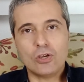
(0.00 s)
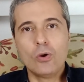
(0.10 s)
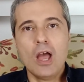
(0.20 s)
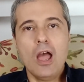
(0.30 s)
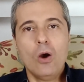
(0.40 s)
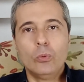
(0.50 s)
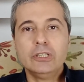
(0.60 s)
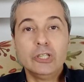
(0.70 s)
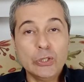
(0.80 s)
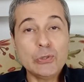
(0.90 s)
So
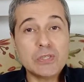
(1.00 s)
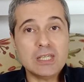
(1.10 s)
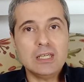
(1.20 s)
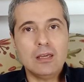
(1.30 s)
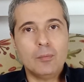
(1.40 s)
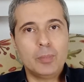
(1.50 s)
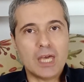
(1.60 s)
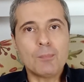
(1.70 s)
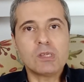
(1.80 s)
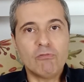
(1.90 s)
when Lucy
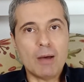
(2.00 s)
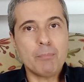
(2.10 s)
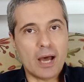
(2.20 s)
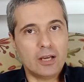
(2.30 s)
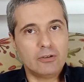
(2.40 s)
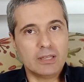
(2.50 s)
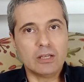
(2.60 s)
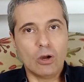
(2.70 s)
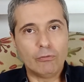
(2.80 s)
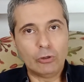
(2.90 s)
becomes a vampire in
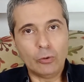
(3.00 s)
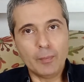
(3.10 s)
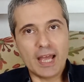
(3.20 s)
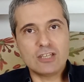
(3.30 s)
the novel